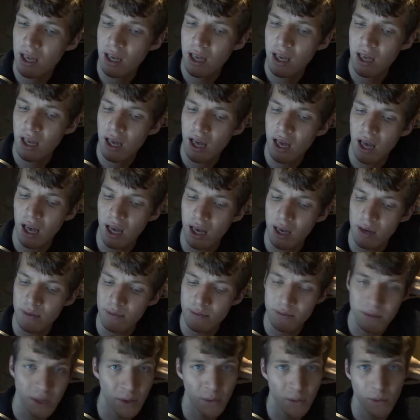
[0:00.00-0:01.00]
Like,
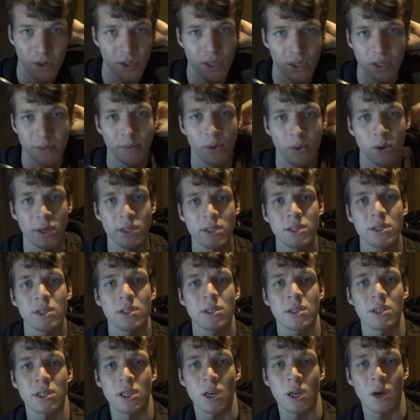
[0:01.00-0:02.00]
what's the point? You know,
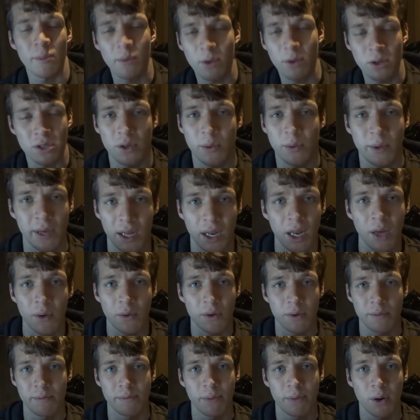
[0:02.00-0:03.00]
I'm not doing a Logan
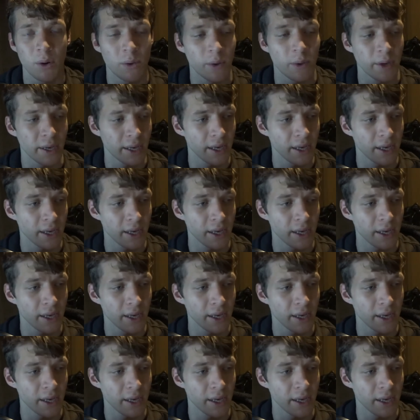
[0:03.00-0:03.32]
Paul here.